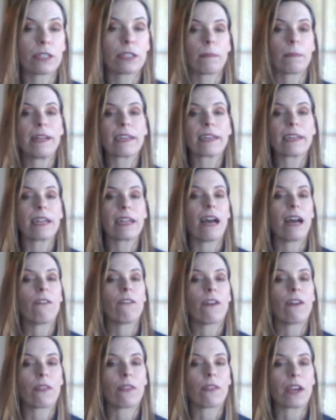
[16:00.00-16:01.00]
depending on how
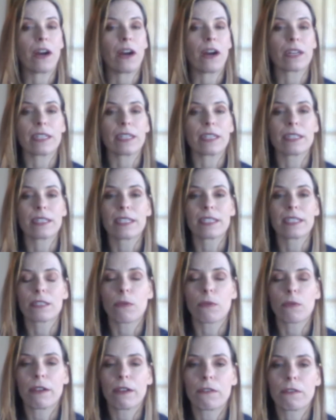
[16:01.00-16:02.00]
far the audience is
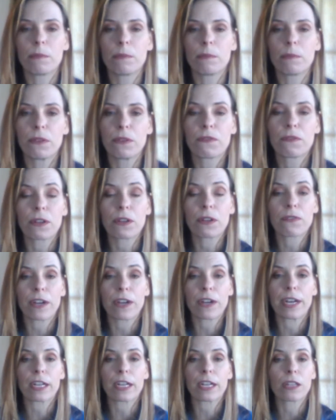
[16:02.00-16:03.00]
away from you. If you're
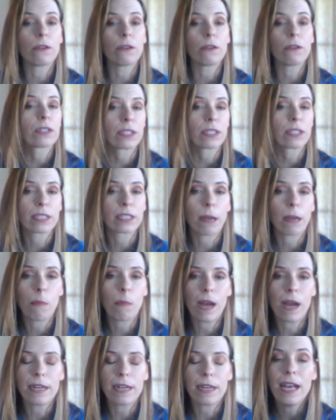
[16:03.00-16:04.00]
very close to
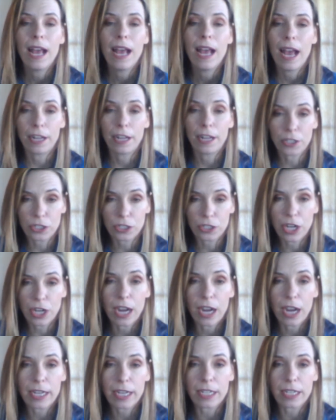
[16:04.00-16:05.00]
someone and you're
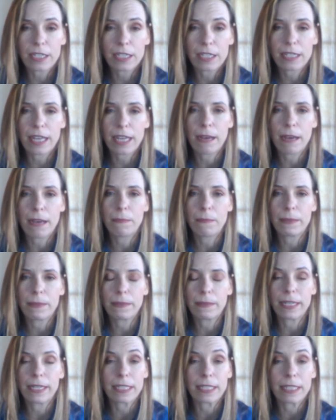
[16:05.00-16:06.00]
talking to them
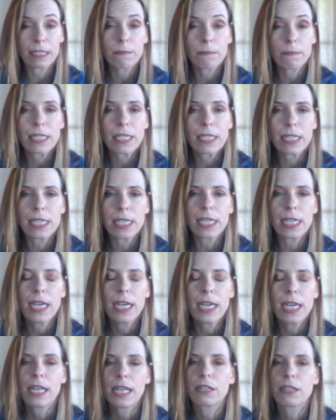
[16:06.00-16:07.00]
intimately,
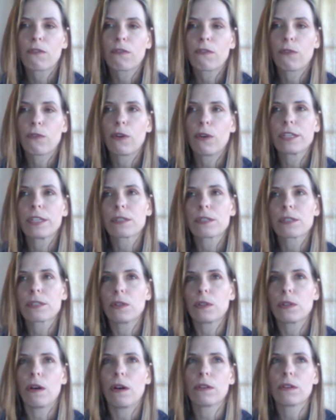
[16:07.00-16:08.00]
your voice
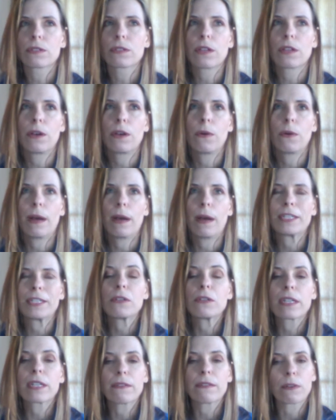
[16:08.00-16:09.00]
will also, I mean,
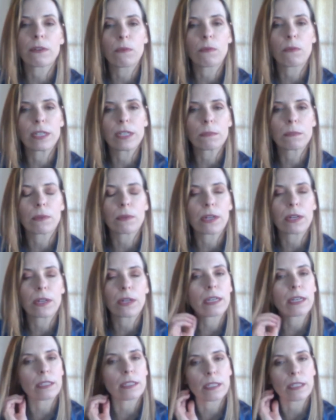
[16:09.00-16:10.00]
you could even whisper
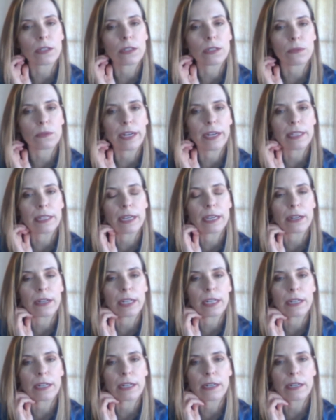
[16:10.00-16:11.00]
because it goes right in their
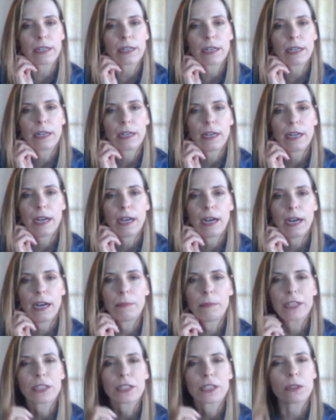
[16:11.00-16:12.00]
ear,
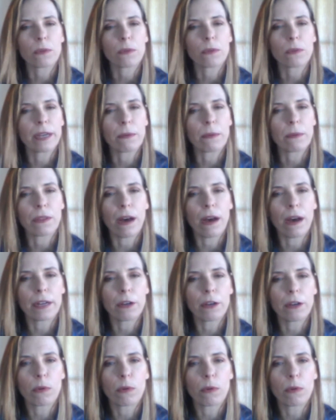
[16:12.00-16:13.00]
because of the way
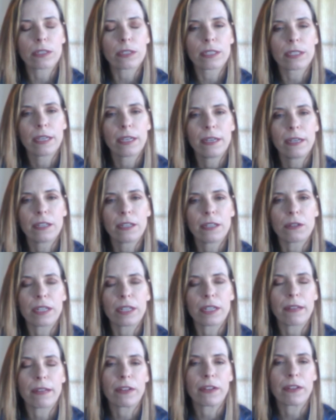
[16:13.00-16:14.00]
audio works. You
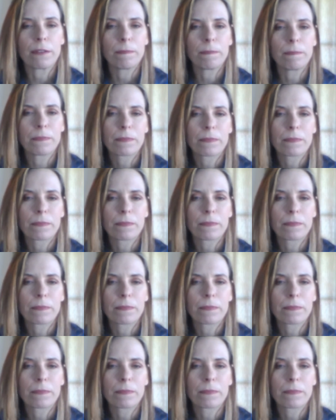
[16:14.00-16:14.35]
could even